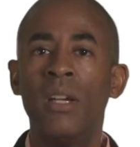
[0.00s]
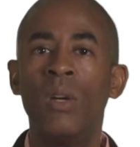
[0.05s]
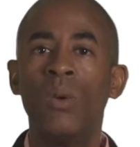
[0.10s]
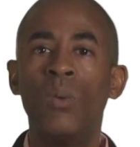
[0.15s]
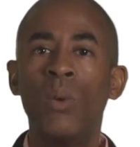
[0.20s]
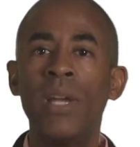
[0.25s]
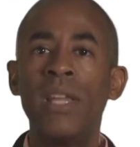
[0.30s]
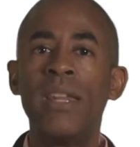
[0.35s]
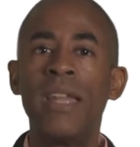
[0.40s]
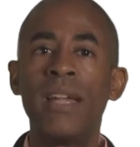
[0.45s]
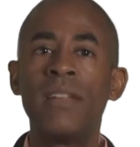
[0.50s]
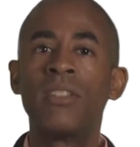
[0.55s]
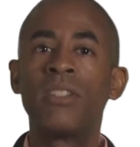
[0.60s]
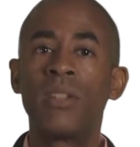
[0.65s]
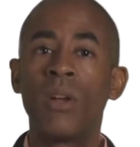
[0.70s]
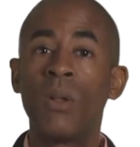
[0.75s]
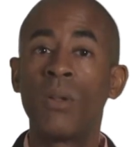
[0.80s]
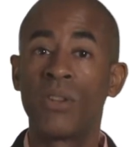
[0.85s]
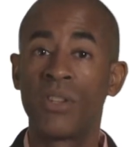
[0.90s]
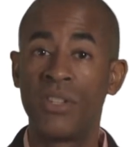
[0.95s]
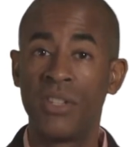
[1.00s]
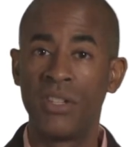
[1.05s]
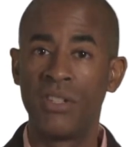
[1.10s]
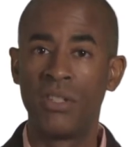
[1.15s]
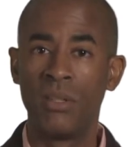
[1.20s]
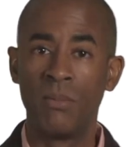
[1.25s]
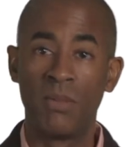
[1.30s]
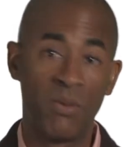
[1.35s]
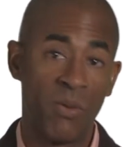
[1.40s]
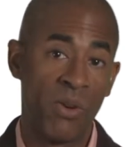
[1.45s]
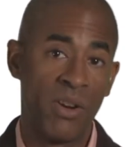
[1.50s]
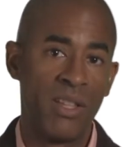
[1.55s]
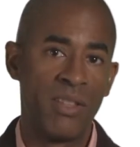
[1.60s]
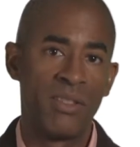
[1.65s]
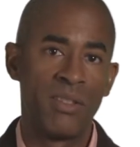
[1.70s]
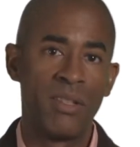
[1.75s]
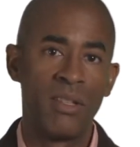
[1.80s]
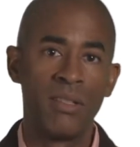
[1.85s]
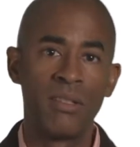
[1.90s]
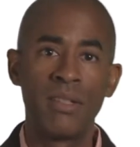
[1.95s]
Wind and solar systems, for
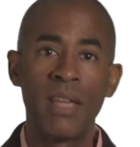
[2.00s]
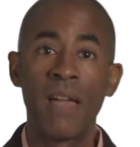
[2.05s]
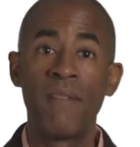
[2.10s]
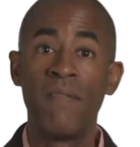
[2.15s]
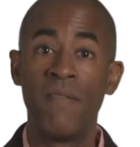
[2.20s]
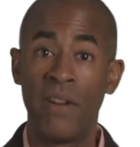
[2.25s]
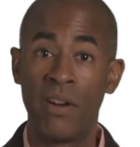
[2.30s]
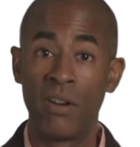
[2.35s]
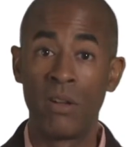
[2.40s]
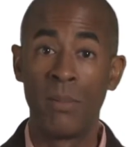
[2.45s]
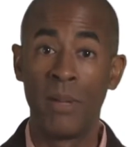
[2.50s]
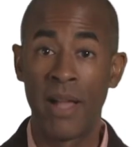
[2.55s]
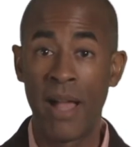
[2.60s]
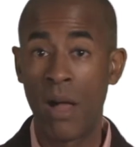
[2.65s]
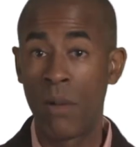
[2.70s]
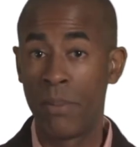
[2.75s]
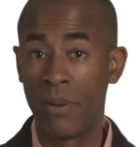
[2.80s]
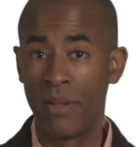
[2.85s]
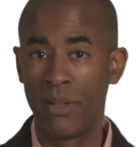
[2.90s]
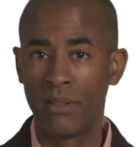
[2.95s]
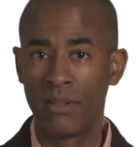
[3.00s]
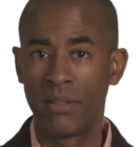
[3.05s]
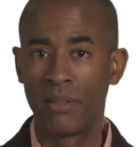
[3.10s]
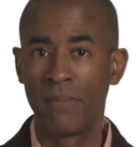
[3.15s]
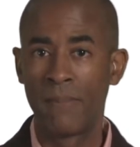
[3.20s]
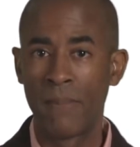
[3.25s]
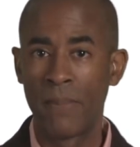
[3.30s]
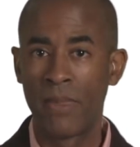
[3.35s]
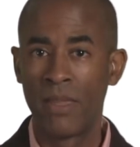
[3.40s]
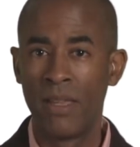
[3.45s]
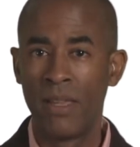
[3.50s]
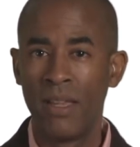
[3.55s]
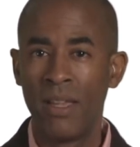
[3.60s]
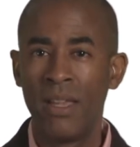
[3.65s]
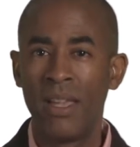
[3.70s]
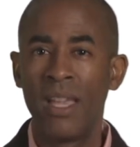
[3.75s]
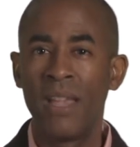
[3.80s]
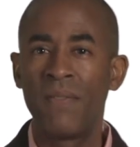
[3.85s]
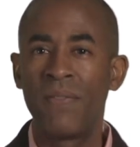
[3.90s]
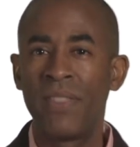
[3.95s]
instance, have variable outputs.
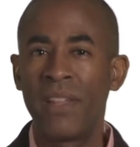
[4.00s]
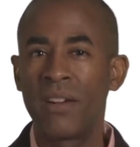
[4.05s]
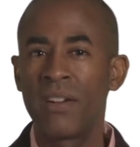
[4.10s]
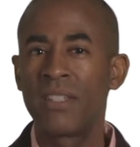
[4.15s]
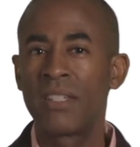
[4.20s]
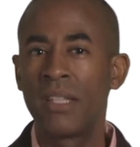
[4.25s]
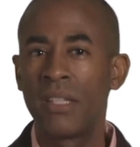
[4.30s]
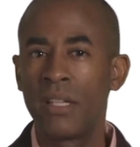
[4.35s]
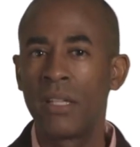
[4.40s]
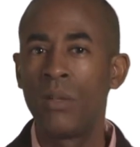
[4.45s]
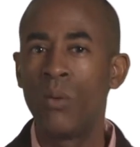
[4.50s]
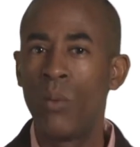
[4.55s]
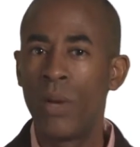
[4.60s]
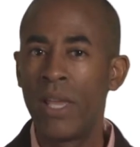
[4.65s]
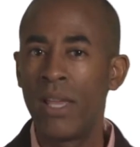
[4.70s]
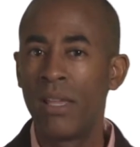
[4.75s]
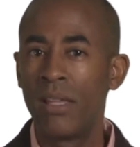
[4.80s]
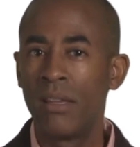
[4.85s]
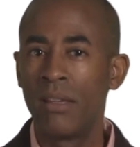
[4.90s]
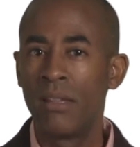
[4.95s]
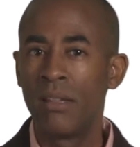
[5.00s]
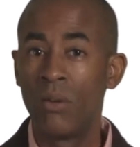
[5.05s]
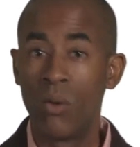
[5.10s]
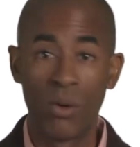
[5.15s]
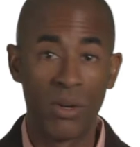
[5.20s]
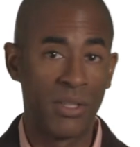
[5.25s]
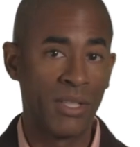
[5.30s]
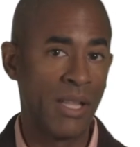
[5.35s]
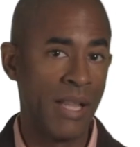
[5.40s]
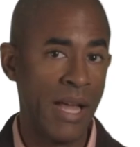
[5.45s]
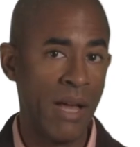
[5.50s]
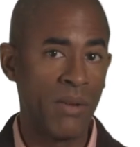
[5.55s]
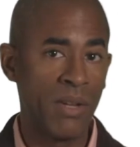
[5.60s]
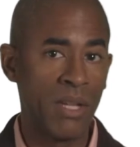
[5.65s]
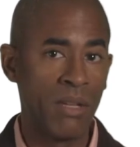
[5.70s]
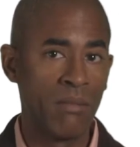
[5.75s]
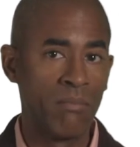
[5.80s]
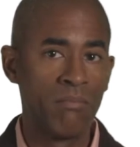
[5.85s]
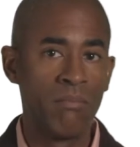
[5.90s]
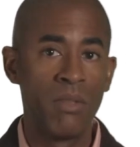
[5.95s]
If there is little wind or it's
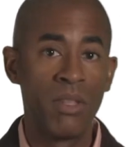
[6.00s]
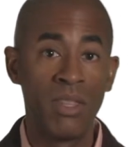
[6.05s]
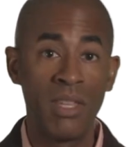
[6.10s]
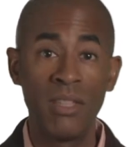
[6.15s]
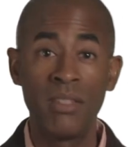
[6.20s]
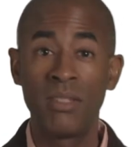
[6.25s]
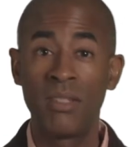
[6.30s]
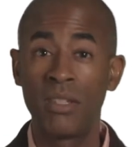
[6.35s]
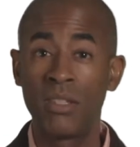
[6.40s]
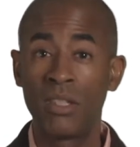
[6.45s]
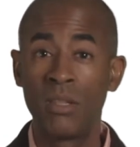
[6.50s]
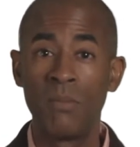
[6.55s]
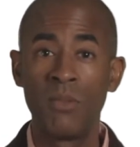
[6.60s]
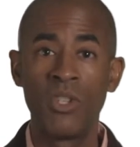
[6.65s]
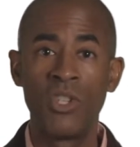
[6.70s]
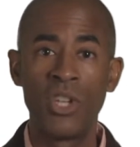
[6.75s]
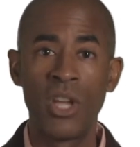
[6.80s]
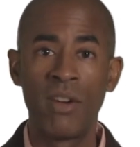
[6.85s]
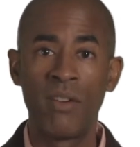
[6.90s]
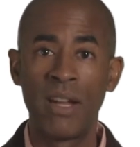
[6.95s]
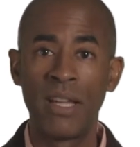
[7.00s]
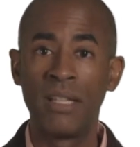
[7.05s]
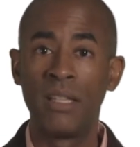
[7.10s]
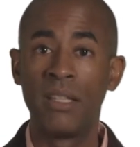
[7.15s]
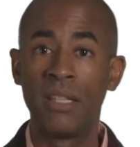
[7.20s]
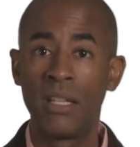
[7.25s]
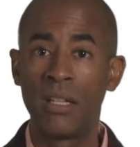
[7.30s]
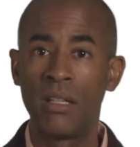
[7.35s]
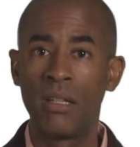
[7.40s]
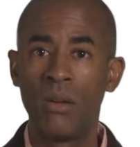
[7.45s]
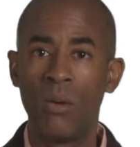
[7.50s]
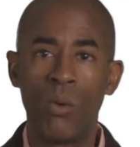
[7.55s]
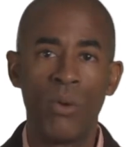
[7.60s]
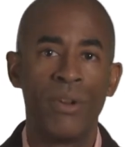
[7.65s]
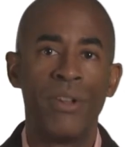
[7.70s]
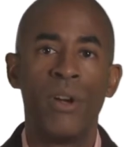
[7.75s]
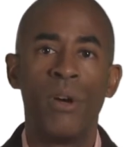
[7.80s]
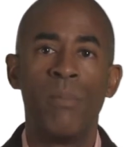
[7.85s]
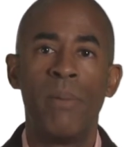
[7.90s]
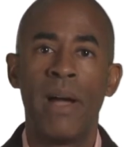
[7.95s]
cloudy, these systems generate little or
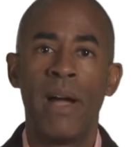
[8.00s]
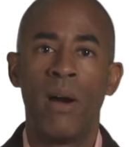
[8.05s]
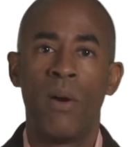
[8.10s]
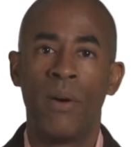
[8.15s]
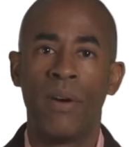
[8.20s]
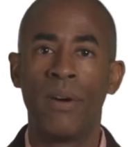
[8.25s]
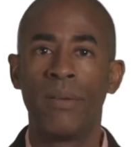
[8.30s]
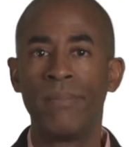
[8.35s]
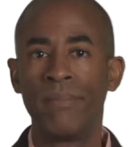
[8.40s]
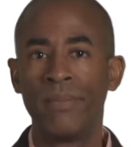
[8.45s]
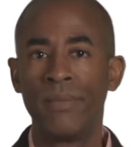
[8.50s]
no power.